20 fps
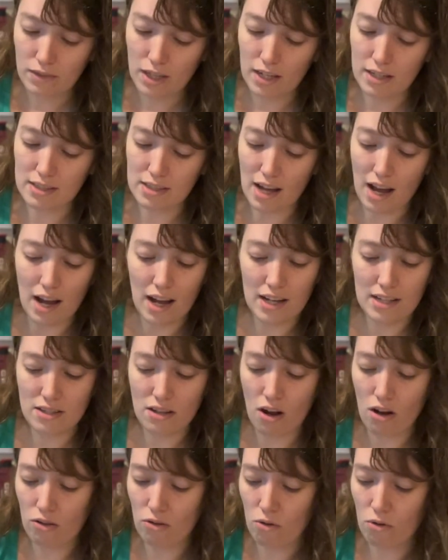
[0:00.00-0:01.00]
and his eyes
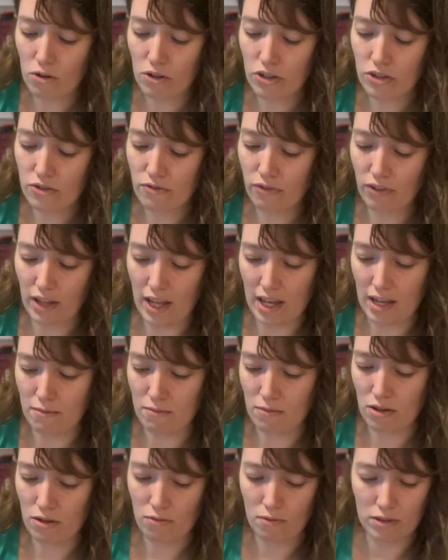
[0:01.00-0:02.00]
all orange
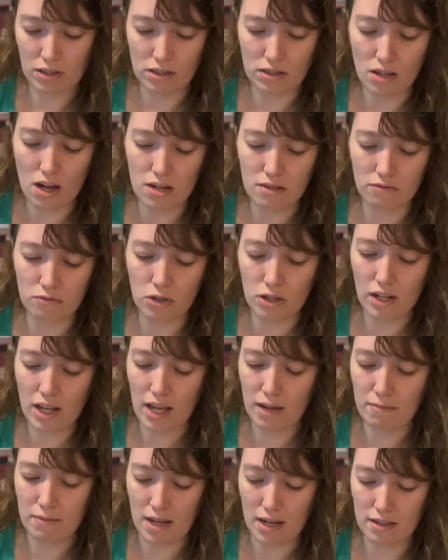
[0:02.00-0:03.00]
flame with the thought of what
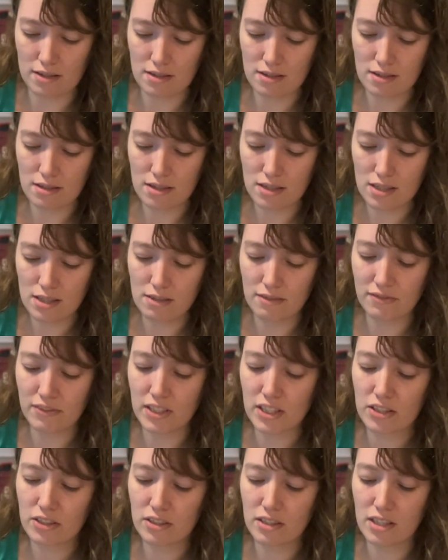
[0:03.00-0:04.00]
came next, he
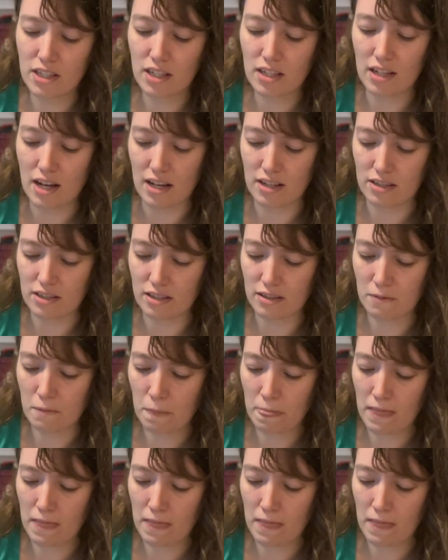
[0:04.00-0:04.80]
flickered the igniter,